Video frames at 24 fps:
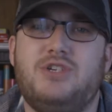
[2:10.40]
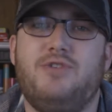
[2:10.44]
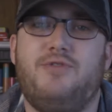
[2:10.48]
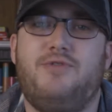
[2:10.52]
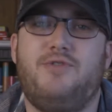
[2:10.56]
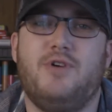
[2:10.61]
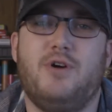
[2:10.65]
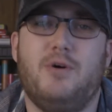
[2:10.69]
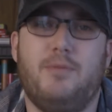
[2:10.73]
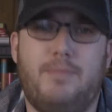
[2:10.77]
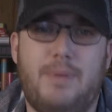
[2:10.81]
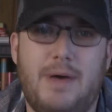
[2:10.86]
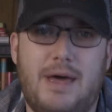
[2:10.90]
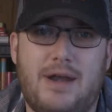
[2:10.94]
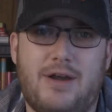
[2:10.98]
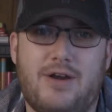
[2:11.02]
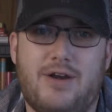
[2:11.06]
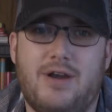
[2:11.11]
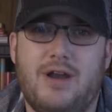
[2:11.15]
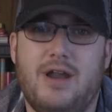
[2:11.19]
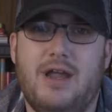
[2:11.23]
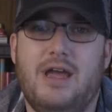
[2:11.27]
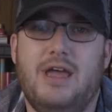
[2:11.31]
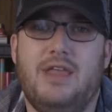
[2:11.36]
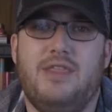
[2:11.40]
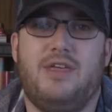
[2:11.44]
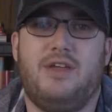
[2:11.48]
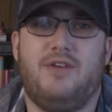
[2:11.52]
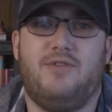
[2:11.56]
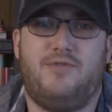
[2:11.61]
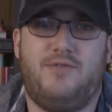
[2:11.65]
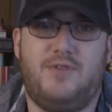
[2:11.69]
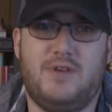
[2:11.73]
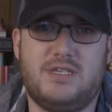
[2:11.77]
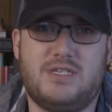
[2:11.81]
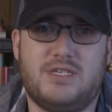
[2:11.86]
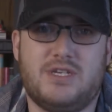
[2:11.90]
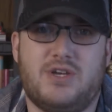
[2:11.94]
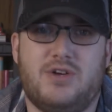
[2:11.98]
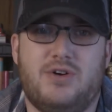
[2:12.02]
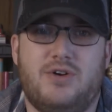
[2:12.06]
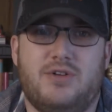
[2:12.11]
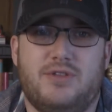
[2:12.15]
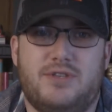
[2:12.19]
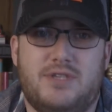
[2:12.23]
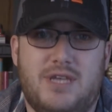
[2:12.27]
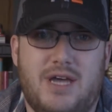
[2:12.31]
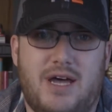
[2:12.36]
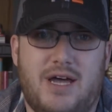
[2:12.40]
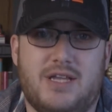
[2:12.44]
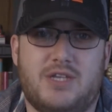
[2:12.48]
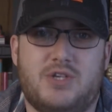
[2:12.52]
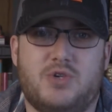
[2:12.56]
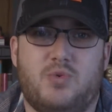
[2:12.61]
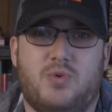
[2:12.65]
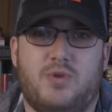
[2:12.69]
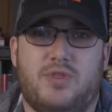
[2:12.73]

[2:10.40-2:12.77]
you feel better than physical touch